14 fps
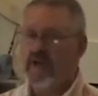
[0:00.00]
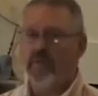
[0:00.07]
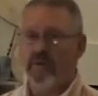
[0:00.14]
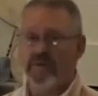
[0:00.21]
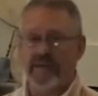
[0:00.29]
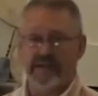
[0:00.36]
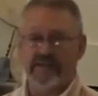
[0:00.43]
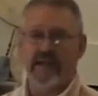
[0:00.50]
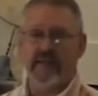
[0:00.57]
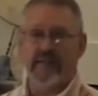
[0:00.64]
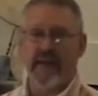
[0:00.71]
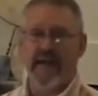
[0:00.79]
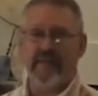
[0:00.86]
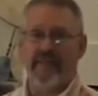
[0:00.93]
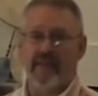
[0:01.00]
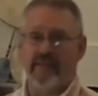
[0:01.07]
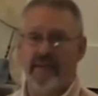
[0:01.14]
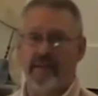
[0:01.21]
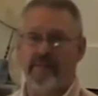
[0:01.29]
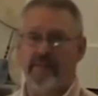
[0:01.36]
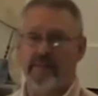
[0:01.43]
with the telepathic
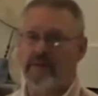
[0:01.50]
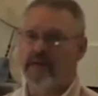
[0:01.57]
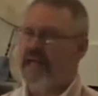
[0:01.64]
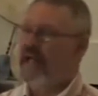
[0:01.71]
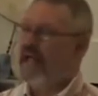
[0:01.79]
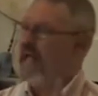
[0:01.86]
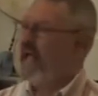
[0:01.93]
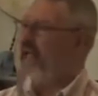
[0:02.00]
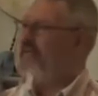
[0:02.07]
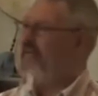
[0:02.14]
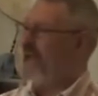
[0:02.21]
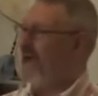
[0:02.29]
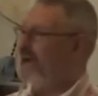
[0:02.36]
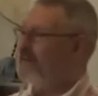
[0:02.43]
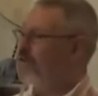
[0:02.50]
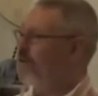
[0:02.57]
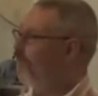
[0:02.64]
people has actually